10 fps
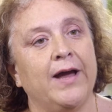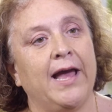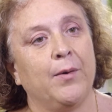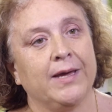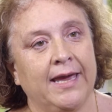
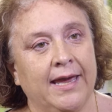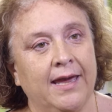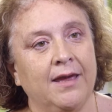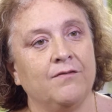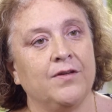hour
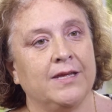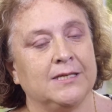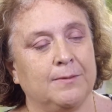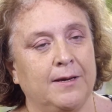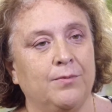care for
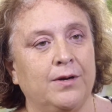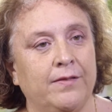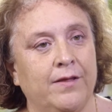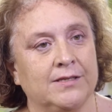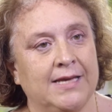those people
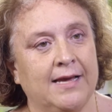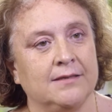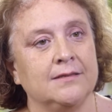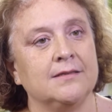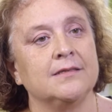in those
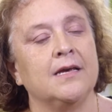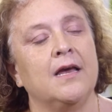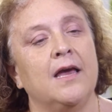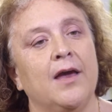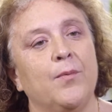houses
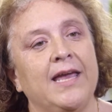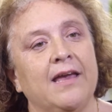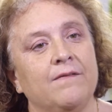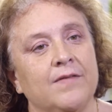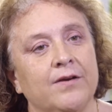and we
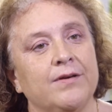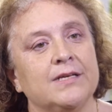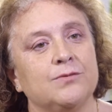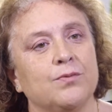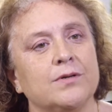have
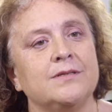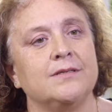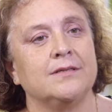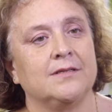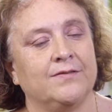various
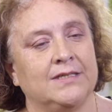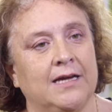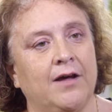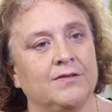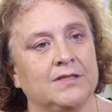rosters of staff